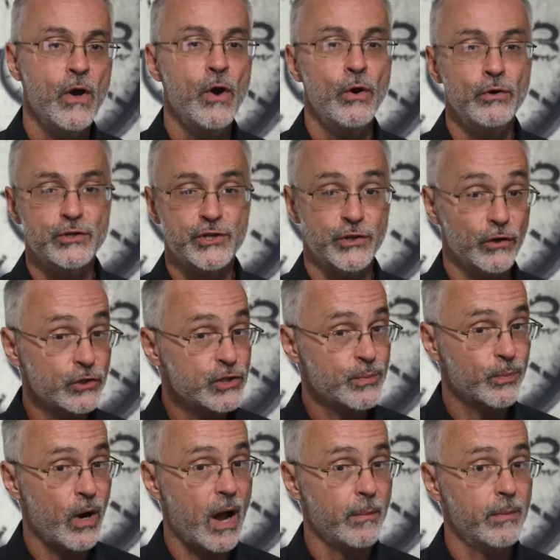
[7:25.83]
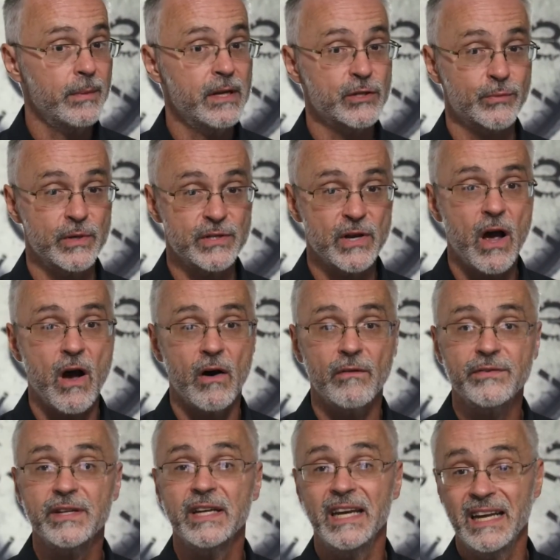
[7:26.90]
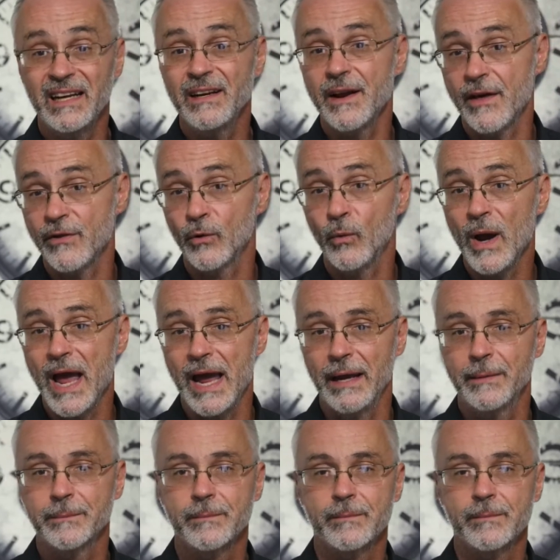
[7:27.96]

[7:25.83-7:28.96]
whose thirst problem is resolved in another way.